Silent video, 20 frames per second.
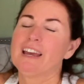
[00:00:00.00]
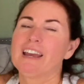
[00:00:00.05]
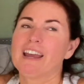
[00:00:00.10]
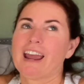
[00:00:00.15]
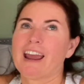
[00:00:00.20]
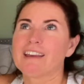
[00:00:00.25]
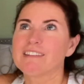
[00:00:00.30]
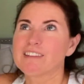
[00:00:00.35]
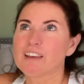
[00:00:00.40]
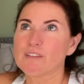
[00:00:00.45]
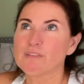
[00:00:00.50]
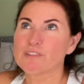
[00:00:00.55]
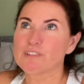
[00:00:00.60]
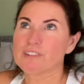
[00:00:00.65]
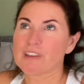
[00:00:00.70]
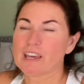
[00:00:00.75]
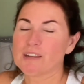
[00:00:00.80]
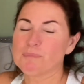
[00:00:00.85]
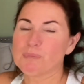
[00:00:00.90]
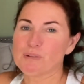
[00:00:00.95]
As I've
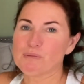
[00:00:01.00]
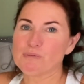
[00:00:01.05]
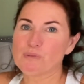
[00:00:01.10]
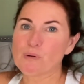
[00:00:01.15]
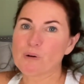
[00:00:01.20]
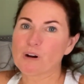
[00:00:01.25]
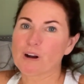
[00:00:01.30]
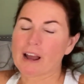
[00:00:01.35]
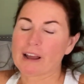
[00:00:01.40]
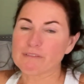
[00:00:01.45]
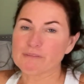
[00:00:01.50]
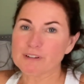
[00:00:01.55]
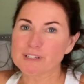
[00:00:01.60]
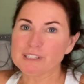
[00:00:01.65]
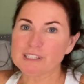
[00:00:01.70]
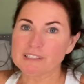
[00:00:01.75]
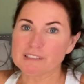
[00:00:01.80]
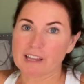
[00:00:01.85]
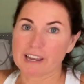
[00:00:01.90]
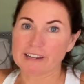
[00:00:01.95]
said before, I
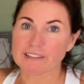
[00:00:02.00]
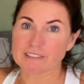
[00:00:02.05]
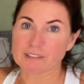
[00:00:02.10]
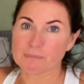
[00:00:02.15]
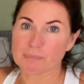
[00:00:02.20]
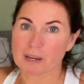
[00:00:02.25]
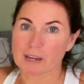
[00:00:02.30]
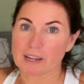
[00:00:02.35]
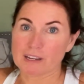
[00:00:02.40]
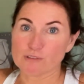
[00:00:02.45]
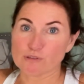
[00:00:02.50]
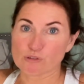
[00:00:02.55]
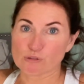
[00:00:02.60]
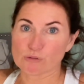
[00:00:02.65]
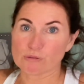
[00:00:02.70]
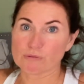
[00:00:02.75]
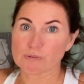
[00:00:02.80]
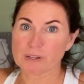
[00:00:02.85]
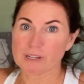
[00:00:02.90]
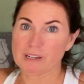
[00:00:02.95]
really like to buy
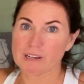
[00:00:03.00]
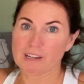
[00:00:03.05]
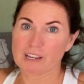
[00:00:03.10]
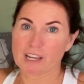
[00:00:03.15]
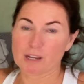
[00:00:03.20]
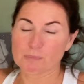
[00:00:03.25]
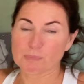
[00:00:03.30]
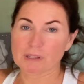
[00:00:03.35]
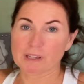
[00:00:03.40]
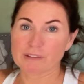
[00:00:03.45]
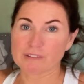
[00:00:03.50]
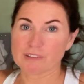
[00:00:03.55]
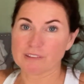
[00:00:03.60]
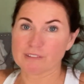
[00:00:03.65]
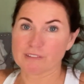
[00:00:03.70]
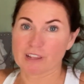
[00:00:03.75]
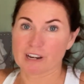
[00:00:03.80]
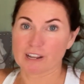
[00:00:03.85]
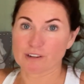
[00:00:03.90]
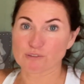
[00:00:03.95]
jewelry at places
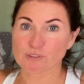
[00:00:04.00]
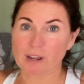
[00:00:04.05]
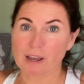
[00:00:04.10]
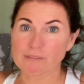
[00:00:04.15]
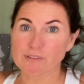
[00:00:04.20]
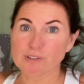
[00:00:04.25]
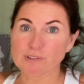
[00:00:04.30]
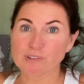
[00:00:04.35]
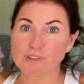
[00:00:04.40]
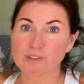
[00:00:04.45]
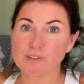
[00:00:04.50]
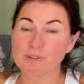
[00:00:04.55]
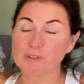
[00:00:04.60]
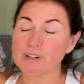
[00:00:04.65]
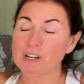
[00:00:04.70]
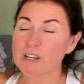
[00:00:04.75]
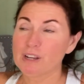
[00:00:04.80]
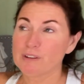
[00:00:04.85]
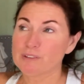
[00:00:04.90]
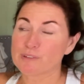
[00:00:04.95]
that I travel to.
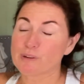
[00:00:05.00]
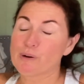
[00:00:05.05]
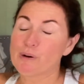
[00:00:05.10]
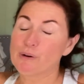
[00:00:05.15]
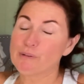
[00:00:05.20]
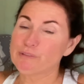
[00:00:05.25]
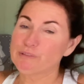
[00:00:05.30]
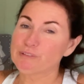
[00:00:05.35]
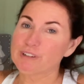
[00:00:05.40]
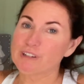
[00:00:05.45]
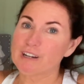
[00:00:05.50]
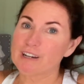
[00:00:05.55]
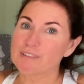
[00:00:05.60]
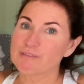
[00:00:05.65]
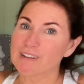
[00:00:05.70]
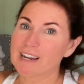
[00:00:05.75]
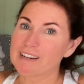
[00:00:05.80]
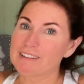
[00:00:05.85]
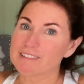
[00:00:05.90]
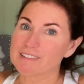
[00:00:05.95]
So hopefully I'll
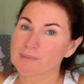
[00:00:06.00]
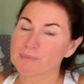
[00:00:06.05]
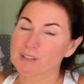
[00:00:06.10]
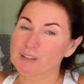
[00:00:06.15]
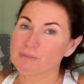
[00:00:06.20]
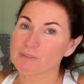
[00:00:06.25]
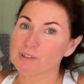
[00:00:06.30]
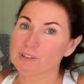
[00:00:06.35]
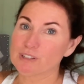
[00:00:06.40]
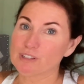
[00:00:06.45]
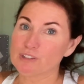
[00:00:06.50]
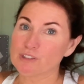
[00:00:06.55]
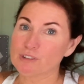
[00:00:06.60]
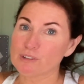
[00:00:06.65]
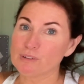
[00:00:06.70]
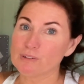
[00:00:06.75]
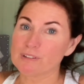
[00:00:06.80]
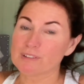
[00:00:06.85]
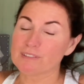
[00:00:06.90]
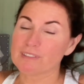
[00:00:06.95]
find something really
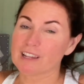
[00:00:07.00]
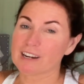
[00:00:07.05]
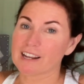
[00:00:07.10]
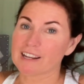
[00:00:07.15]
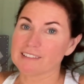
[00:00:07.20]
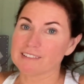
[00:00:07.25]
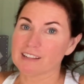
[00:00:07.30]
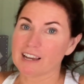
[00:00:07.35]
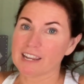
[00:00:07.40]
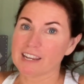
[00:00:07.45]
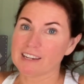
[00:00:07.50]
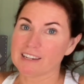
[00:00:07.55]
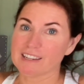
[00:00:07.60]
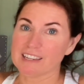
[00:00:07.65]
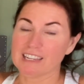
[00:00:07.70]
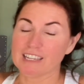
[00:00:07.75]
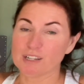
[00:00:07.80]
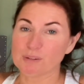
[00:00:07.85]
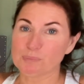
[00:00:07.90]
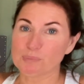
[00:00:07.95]
cute that I like
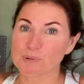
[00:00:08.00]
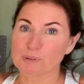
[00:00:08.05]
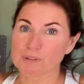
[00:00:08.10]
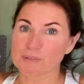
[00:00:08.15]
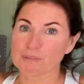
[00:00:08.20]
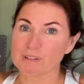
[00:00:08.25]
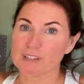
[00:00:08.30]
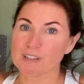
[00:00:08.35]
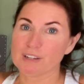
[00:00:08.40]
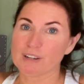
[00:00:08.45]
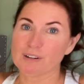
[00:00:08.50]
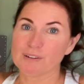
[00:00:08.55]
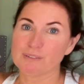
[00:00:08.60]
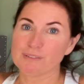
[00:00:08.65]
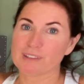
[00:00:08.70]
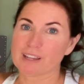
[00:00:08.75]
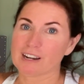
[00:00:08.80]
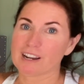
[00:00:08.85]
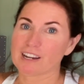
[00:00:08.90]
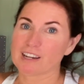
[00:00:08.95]
in Puerto Rico
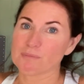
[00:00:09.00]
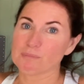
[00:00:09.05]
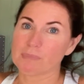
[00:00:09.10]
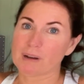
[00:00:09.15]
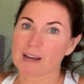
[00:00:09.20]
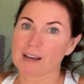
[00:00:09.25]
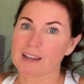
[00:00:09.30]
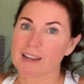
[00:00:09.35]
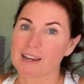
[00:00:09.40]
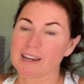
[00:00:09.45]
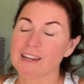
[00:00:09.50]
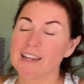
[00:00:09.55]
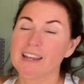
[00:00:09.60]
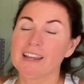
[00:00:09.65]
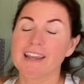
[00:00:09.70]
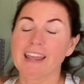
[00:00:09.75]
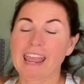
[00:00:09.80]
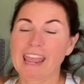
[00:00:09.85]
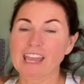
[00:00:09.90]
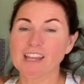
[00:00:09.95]
that I can buy
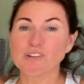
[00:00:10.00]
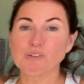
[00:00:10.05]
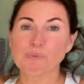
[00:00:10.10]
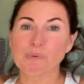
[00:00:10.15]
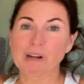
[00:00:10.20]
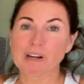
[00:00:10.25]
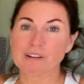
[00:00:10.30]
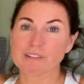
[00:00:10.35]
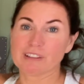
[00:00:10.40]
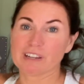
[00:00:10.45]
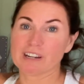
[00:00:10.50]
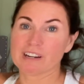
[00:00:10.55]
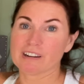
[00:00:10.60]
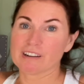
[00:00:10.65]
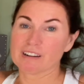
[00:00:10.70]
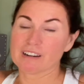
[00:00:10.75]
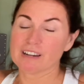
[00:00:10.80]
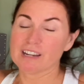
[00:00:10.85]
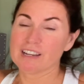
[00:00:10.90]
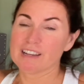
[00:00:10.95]
and wear
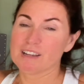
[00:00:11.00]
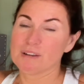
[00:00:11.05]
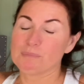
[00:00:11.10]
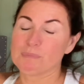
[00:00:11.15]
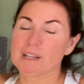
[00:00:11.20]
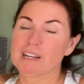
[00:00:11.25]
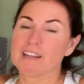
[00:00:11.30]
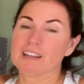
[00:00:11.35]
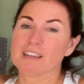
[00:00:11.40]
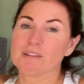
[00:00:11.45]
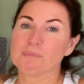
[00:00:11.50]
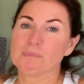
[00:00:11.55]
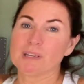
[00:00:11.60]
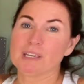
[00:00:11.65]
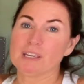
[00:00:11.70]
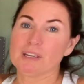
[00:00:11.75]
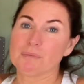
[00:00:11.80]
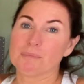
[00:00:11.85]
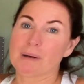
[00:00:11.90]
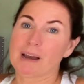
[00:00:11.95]
there, but it can
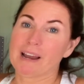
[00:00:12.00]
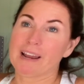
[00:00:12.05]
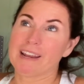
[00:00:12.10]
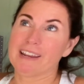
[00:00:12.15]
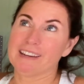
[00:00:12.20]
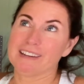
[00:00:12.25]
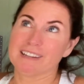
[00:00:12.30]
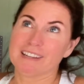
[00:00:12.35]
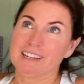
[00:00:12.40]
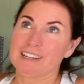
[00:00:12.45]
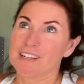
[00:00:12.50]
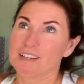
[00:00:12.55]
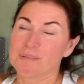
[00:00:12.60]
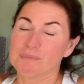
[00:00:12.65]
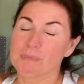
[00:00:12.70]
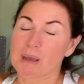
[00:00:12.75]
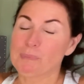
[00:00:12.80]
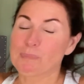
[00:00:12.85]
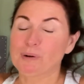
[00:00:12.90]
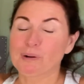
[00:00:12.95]
be my
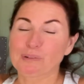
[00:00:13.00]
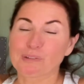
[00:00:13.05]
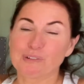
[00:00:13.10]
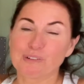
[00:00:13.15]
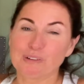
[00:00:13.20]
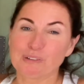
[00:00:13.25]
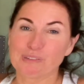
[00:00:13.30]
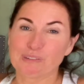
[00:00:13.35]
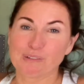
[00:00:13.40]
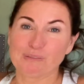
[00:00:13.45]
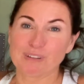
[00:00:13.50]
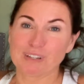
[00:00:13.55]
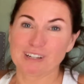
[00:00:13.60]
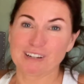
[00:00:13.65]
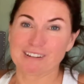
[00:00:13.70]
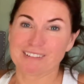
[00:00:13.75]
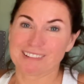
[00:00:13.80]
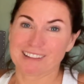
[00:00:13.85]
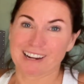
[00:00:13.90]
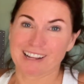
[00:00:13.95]
personal
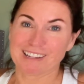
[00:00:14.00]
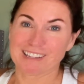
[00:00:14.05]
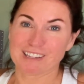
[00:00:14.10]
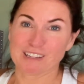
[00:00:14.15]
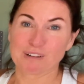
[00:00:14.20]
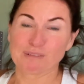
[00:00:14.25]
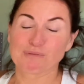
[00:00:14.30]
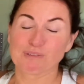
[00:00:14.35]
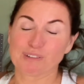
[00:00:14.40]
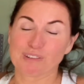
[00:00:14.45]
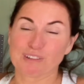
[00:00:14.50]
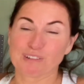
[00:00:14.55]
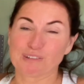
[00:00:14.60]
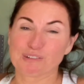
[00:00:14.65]
souvenir that I get for this